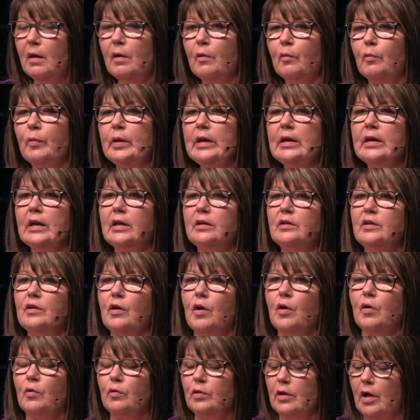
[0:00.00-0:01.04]
We can
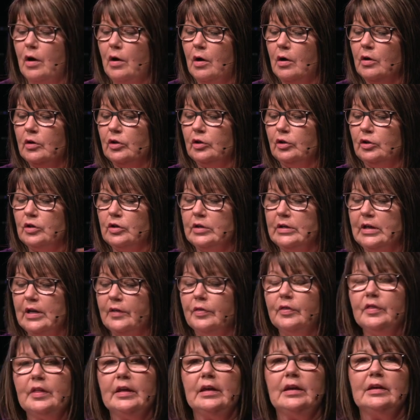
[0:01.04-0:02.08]
no longer look
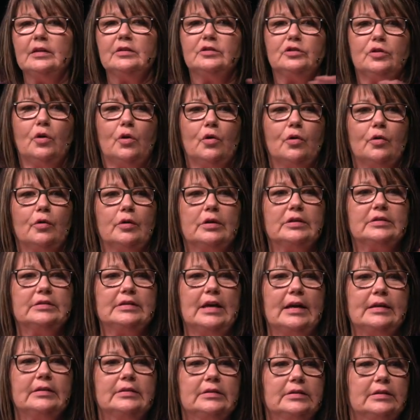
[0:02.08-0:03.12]
at things
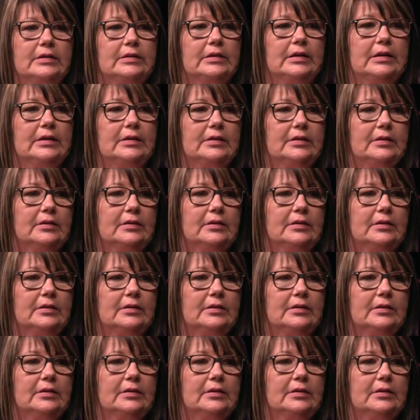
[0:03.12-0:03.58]
horizontally.